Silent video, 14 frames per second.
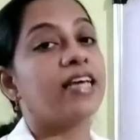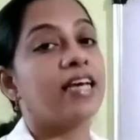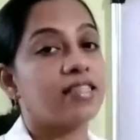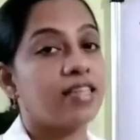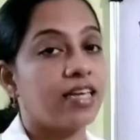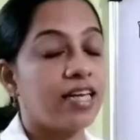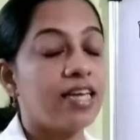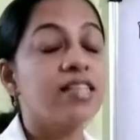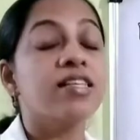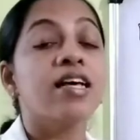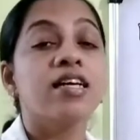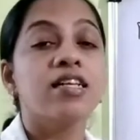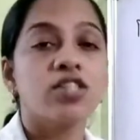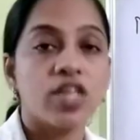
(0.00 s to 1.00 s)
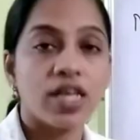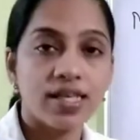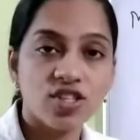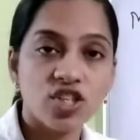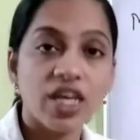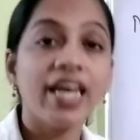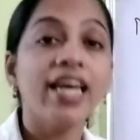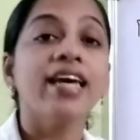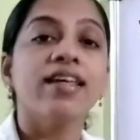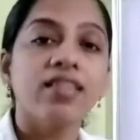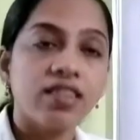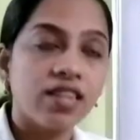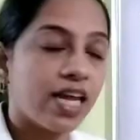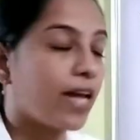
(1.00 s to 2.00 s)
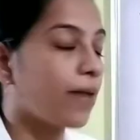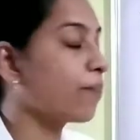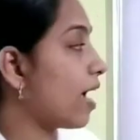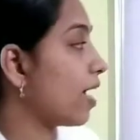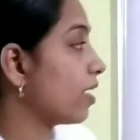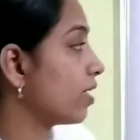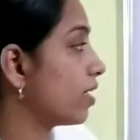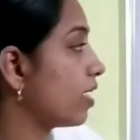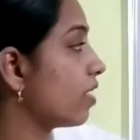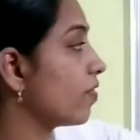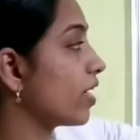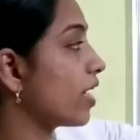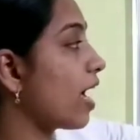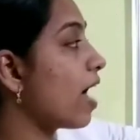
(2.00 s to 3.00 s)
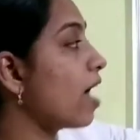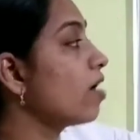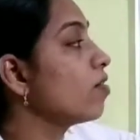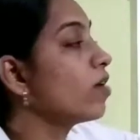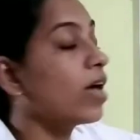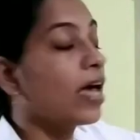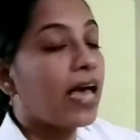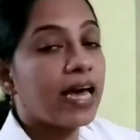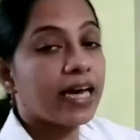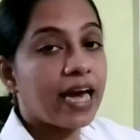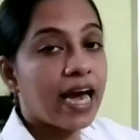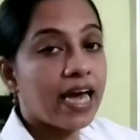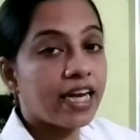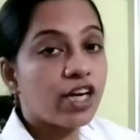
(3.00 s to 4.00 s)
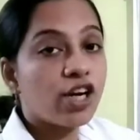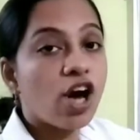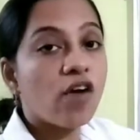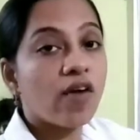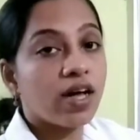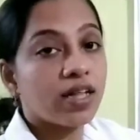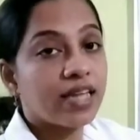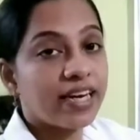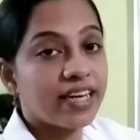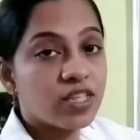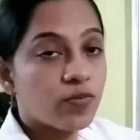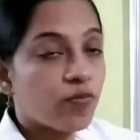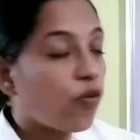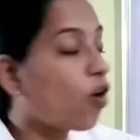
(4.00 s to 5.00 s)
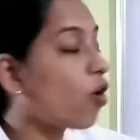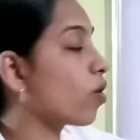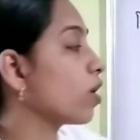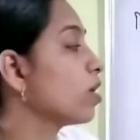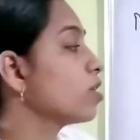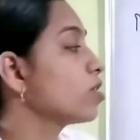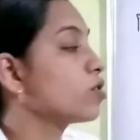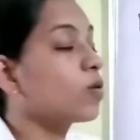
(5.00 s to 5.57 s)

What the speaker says: Yes, it is 63. And here we have a carried over, that is 4.